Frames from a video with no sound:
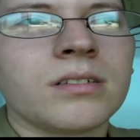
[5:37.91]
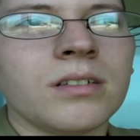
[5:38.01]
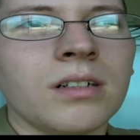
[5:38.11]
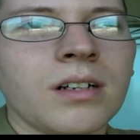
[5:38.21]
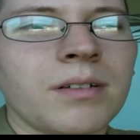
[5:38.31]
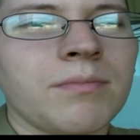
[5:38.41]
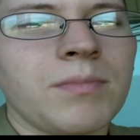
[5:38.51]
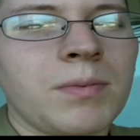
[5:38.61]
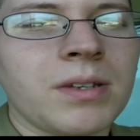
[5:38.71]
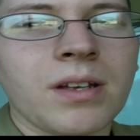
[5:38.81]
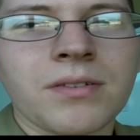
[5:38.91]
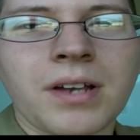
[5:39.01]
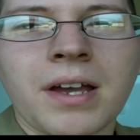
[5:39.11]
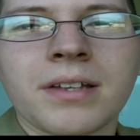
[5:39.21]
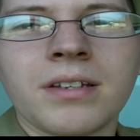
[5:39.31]
You know, maybe the other
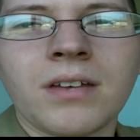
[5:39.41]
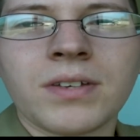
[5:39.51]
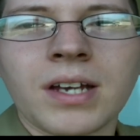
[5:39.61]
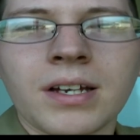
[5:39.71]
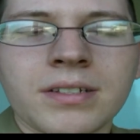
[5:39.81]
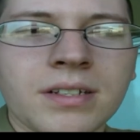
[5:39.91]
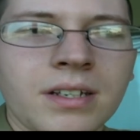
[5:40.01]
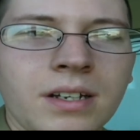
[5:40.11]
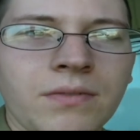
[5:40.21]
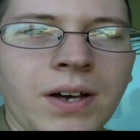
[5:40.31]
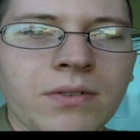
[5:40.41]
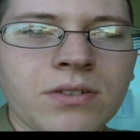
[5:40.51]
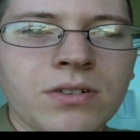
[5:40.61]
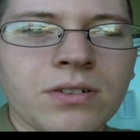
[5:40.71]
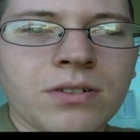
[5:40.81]
guy, Navy guys can uh,
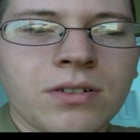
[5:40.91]
vouch